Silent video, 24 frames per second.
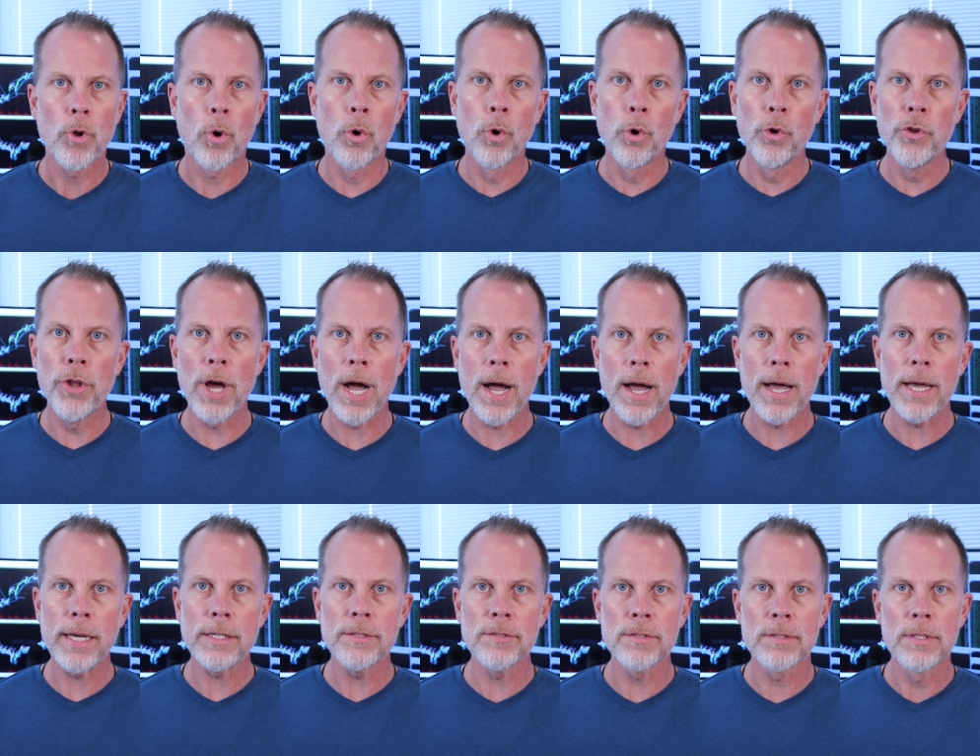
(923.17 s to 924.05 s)
Old
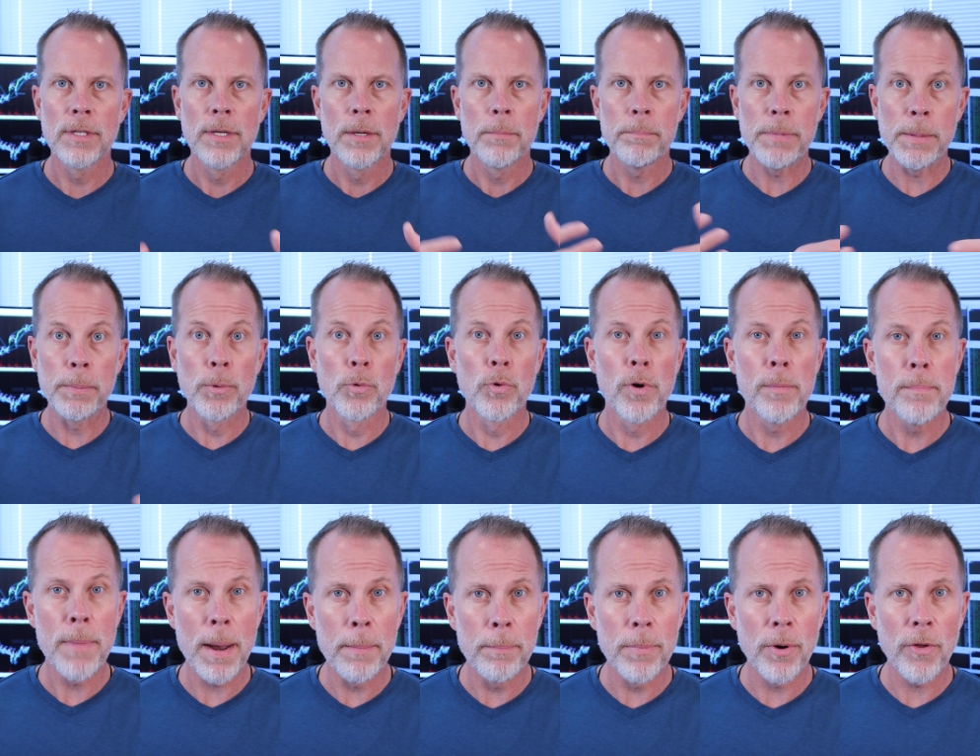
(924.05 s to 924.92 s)
highs, people
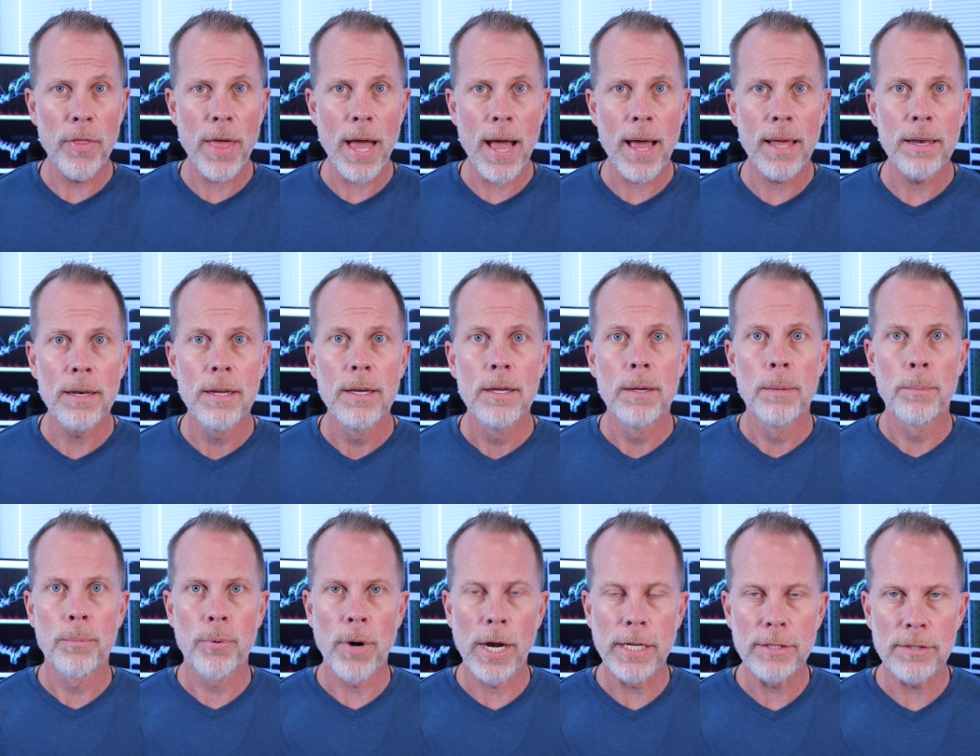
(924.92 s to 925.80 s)
remember that.
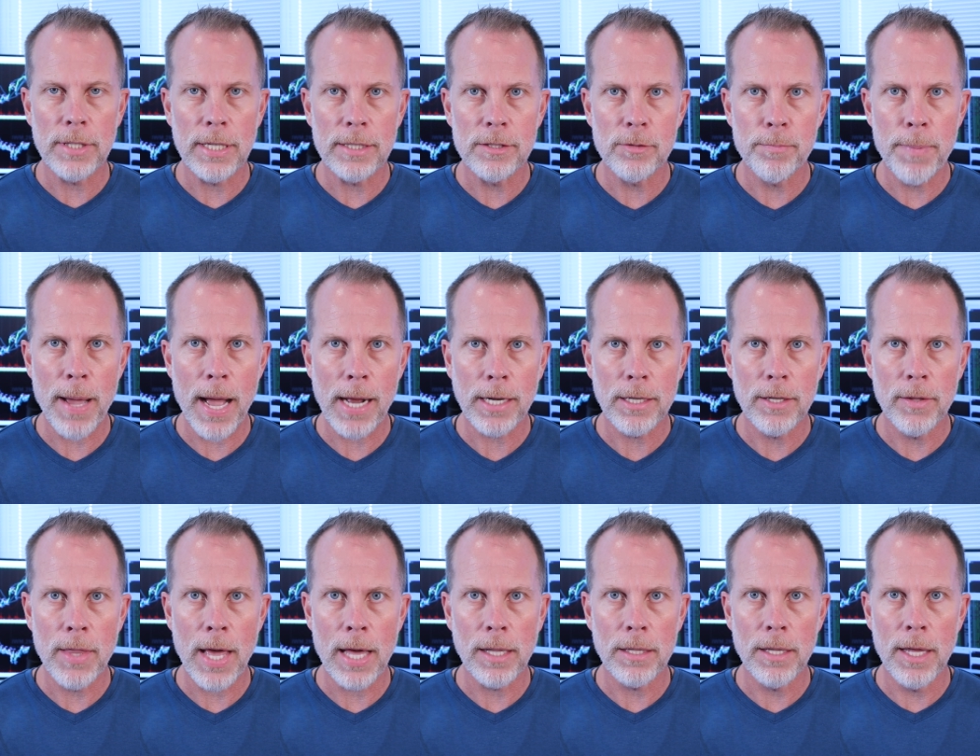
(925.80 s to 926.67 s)
Price gets back
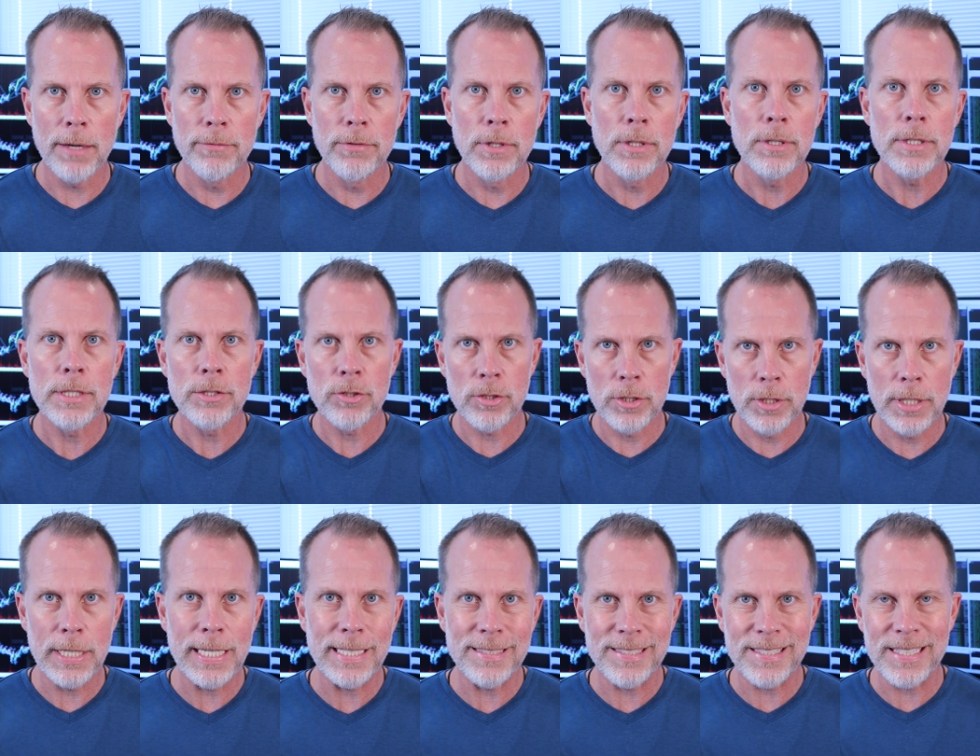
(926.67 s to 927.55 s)
to that level, it's
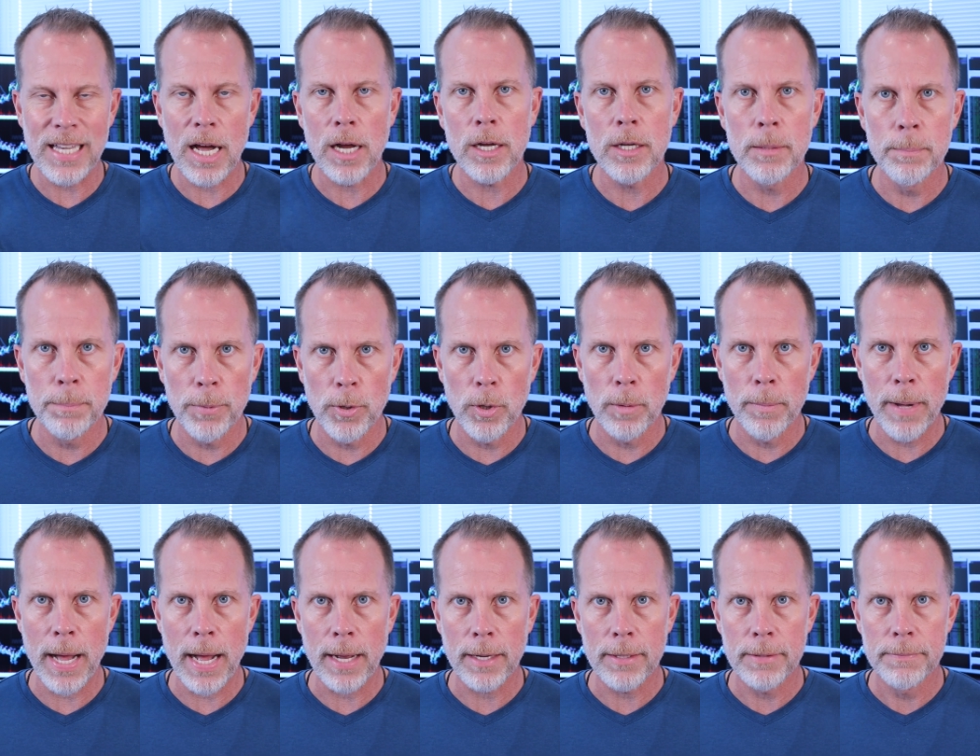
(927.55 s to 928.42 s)
going to get stuck and pull
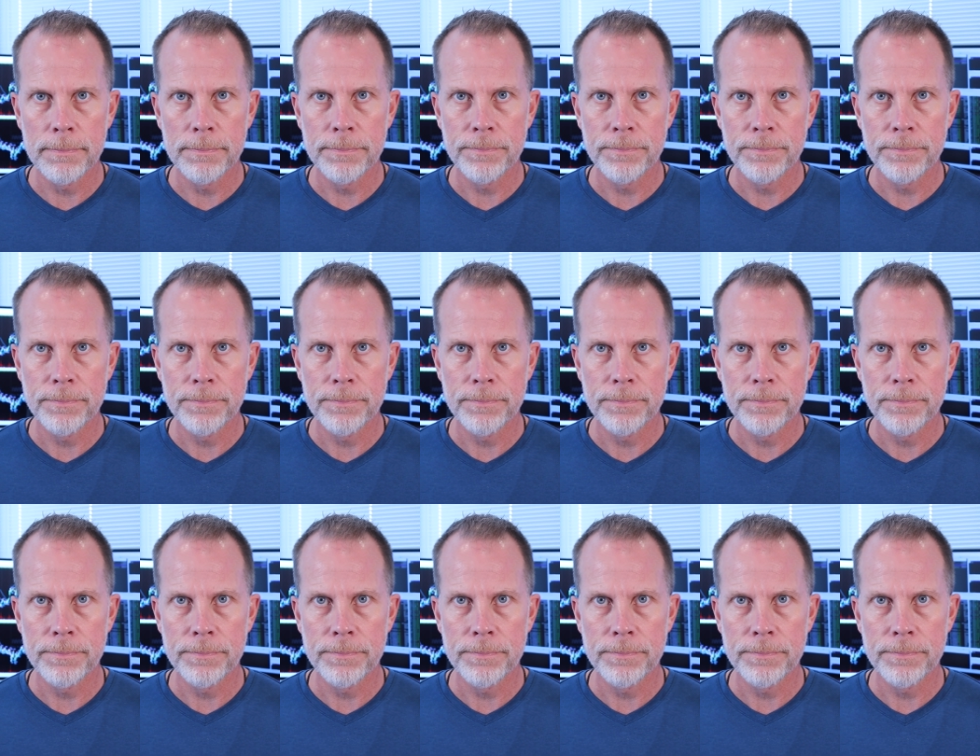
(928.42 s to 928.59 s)
back.